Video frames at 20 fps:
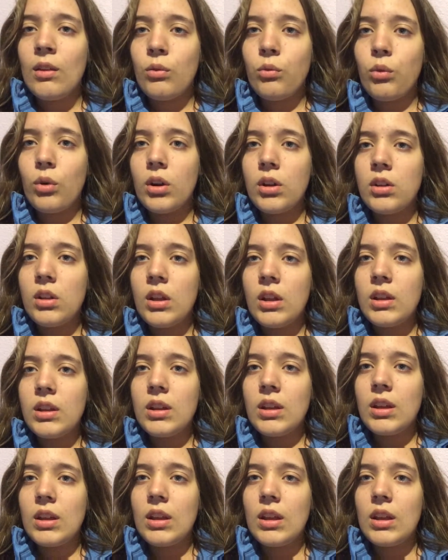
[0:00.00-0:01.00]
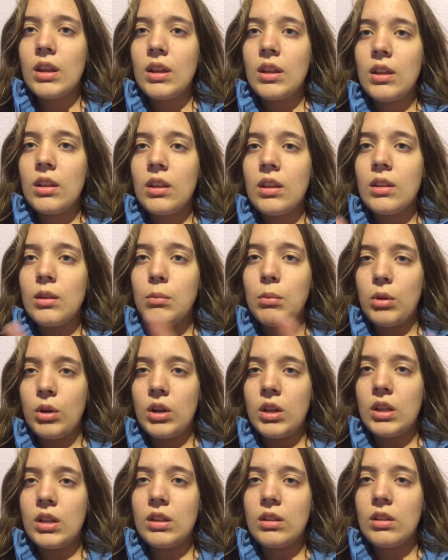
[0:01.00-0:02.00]
Four o'clock in the
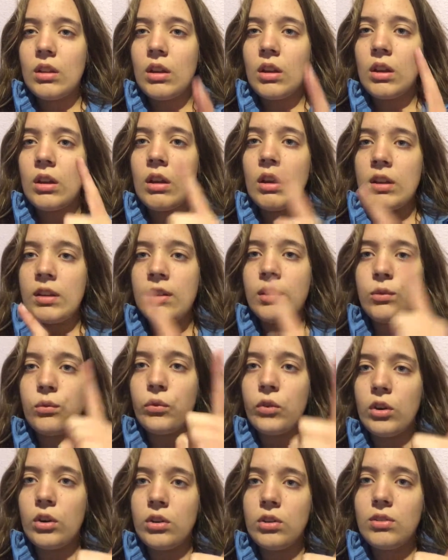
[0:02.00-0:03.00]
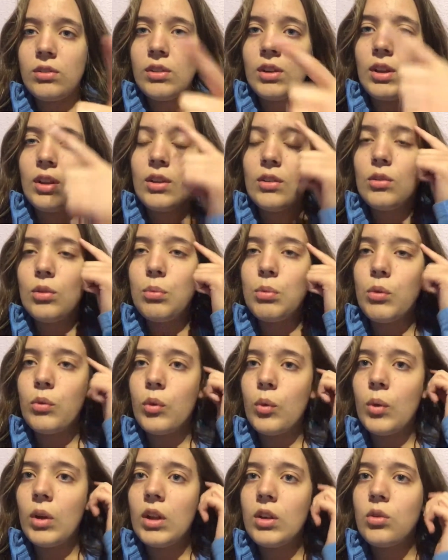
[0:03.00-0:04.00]
morning on August 1st to move
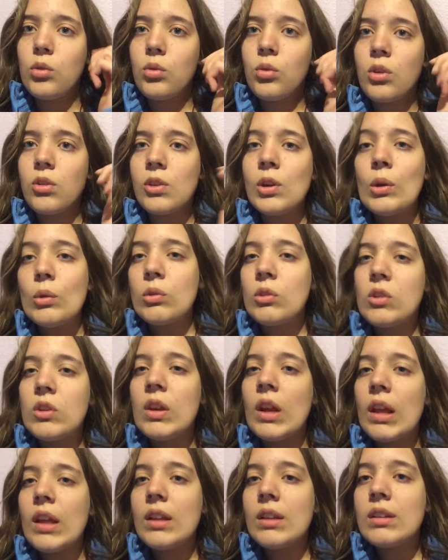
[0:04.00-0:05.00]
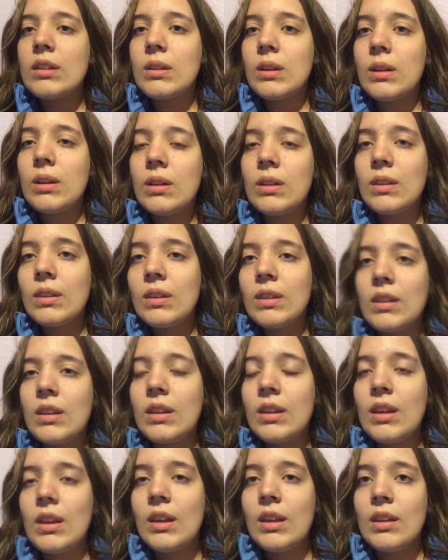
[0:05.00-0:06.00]
away to a new state.
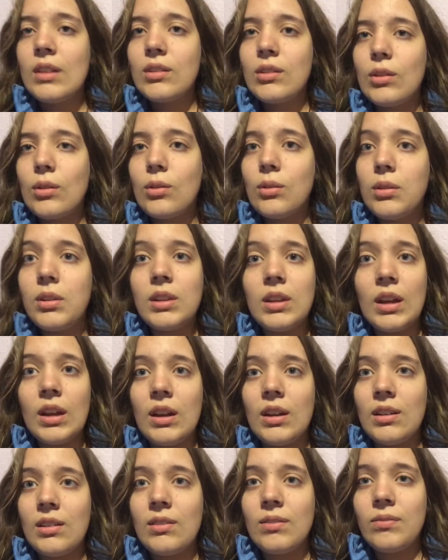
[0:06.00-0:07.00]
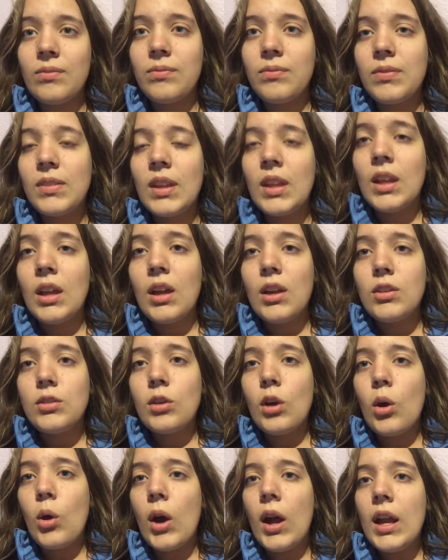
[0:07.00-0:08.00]
So yeah.
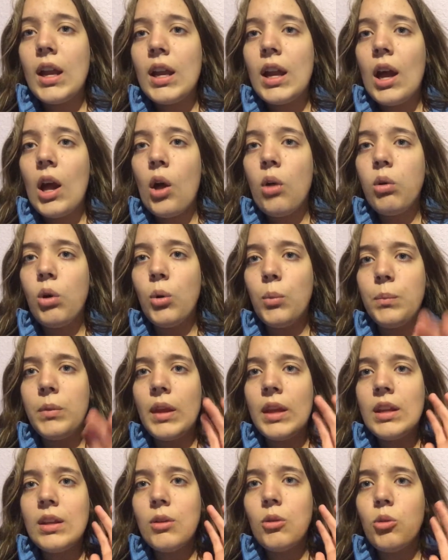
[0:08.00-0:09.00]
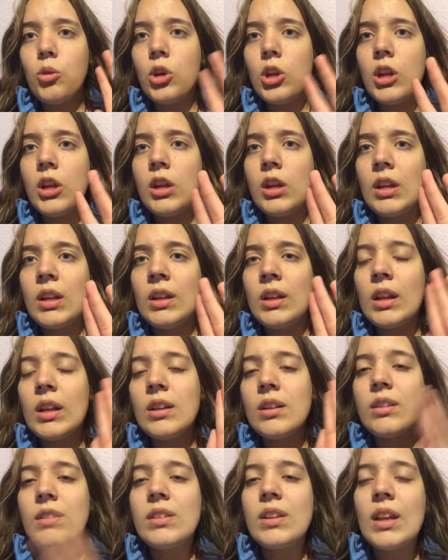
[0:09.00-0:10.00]
So I hope that you could
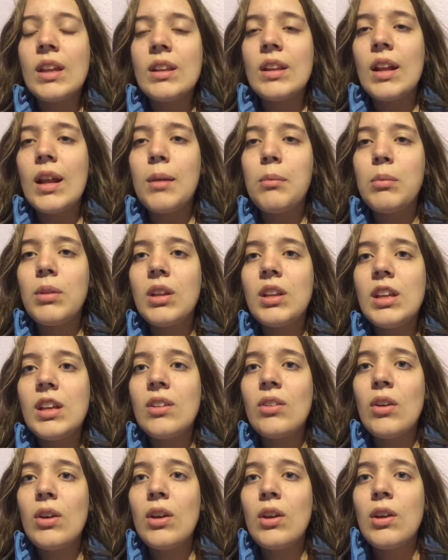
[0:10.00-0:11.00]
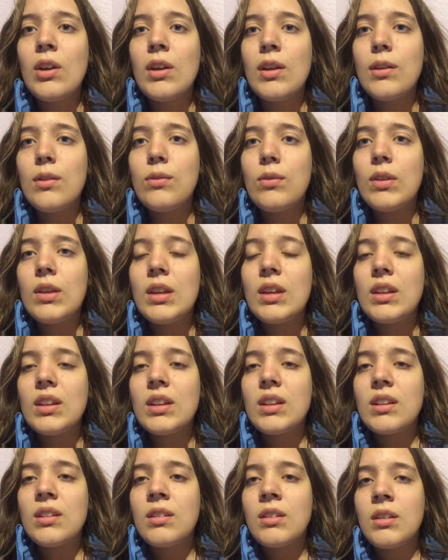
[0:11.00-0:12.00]
understand that I'm
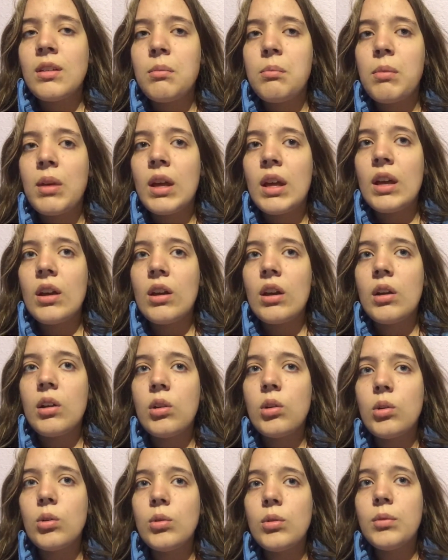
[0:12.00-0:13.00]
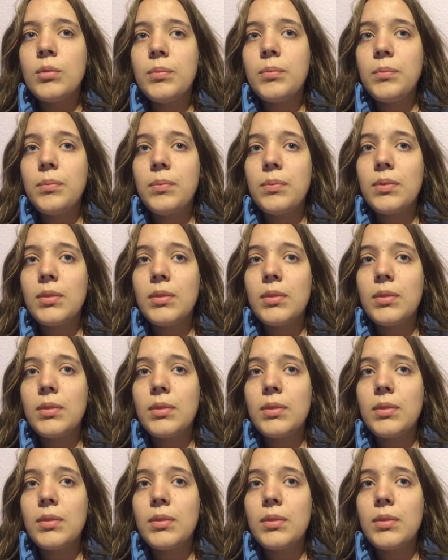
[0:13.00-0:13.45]
leaving my home,